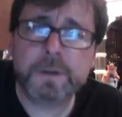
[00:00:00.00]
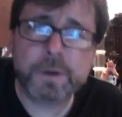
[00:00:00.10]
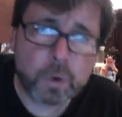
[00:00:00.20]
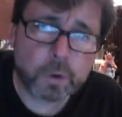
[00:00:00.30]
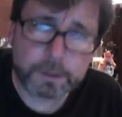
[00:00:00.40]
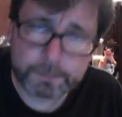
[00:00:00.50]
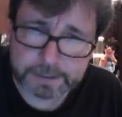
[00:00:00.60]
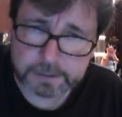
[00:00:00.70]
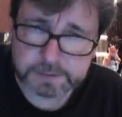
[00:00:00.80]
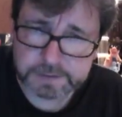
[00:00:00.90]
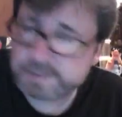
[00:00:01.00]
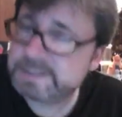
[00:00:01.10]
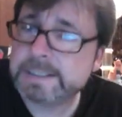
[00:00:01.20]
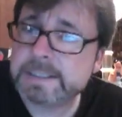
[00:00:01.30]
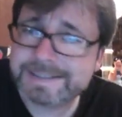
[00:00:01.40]
the court appearances,
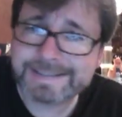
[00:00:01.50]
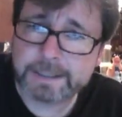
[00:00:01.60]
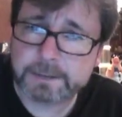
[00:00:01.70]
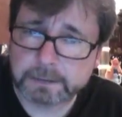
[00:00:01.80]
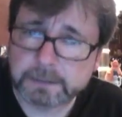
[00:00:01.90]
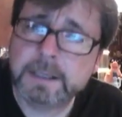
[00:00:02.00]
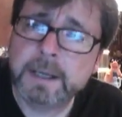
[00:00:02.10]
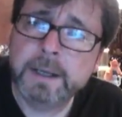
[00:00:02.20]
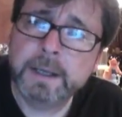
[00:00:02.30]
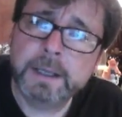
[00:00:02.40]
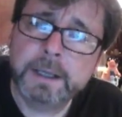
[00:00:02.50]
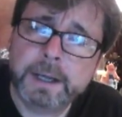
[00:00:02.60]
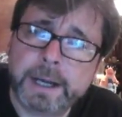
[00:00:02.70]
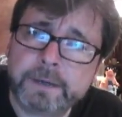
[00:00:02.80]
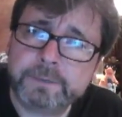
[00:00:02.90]
and etc.,
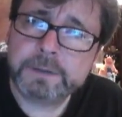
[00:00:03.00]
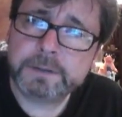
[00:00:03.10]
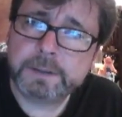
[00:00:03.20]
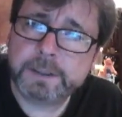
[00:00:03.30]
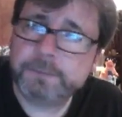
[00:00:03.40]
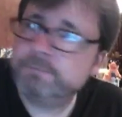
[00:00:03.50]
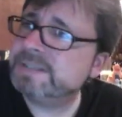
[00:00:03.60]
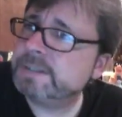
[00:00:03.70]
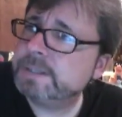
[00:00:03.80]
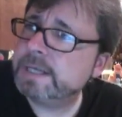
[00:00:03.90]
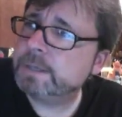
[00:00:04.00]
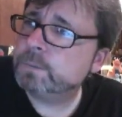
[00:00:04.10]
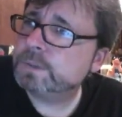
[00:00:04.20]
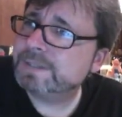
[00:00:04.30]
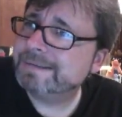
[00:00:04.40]
after Mrs. Heaton
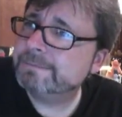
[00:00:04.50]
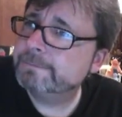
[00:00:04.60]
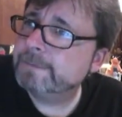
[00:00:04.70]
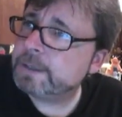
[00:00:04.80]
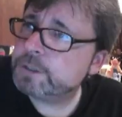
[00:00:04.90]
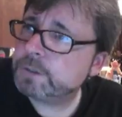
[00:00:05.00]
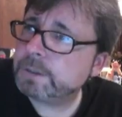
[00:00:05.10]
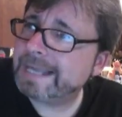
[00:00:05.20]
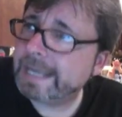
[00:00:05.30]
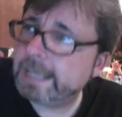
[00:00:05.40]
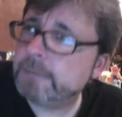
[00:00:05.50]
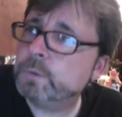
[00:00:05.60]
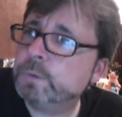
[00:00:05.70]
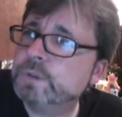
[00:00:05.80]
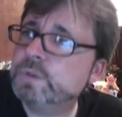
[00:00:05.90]
was eventually
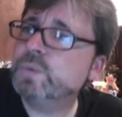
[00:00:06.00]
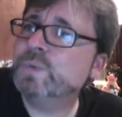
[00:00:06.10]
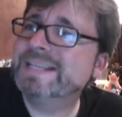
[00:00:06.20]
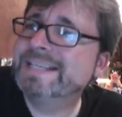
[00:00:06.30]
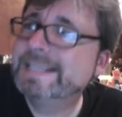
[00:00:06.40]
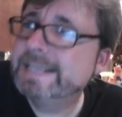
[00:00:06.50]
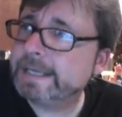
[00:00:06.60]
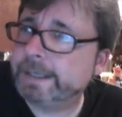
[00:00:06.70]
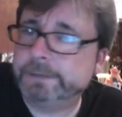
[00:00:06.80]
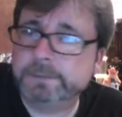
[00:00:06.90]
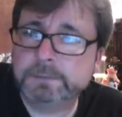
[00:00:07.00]
able to get